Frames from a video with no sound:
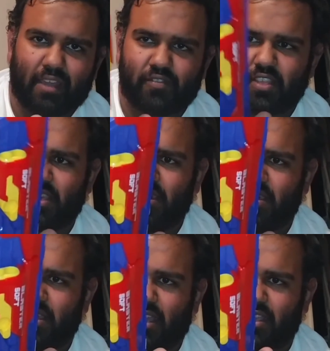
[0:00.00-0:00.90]
hefty,
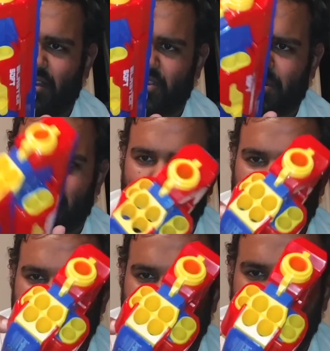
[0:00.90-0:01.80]
comfortable
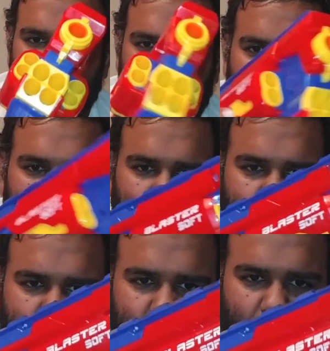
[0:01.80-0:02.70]
blaster.
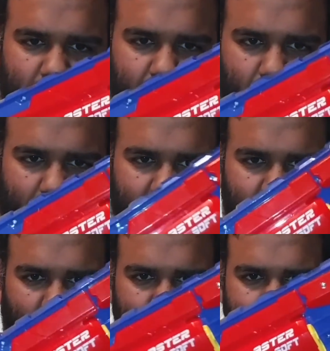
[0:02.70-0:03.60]
It's got a lot of
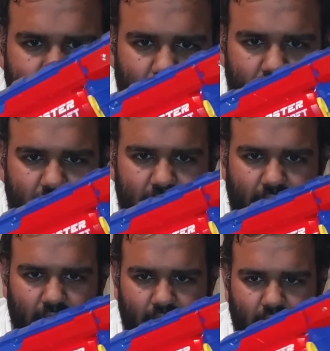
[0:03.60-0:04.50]
nice little
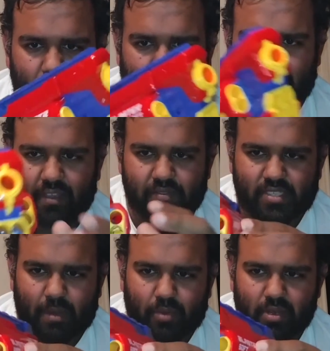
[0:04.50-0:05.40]
detailing, a lot of
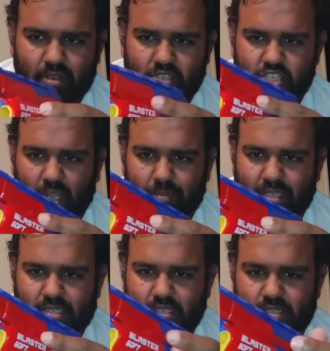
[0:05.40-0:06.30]
separate shell
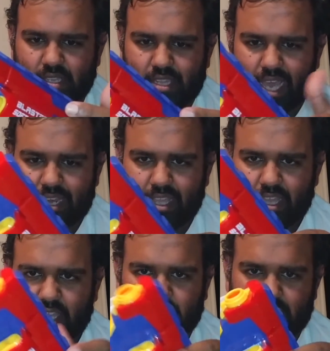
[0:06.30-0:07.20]
pieces that
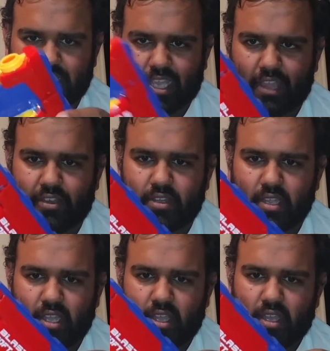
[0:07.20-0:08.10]
click together,
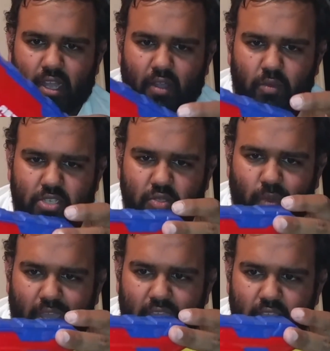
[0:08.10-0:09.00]
which is
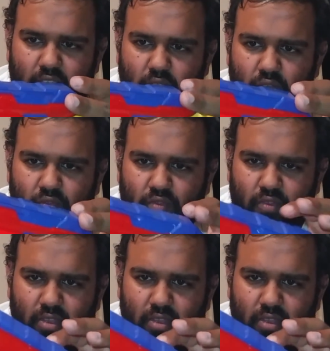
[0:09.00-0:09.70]
why you've